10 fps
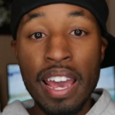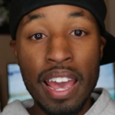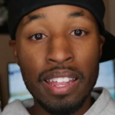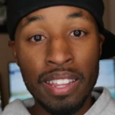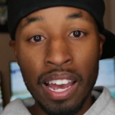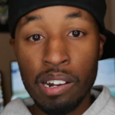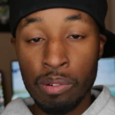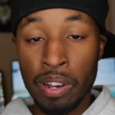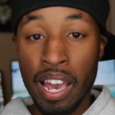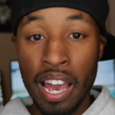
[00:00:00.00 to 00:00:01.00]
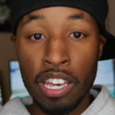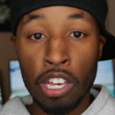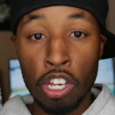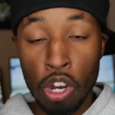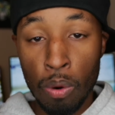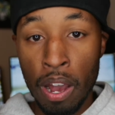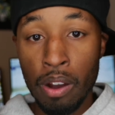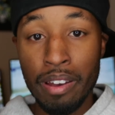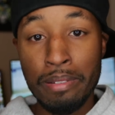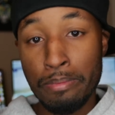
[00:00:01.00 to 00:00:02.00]
and that way I can go
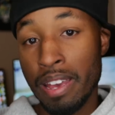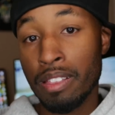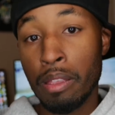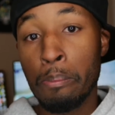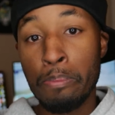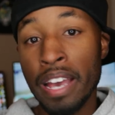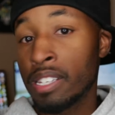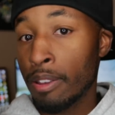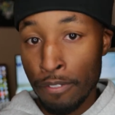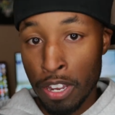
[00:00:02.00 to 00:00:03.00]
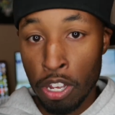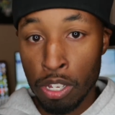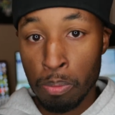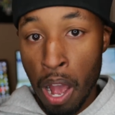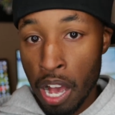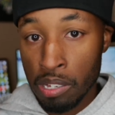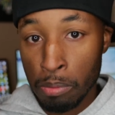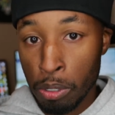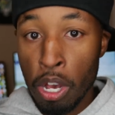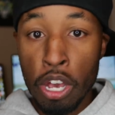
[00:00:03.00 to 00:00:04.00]
out and make the best videos
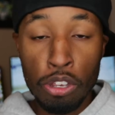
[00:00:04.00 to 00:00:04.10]
possible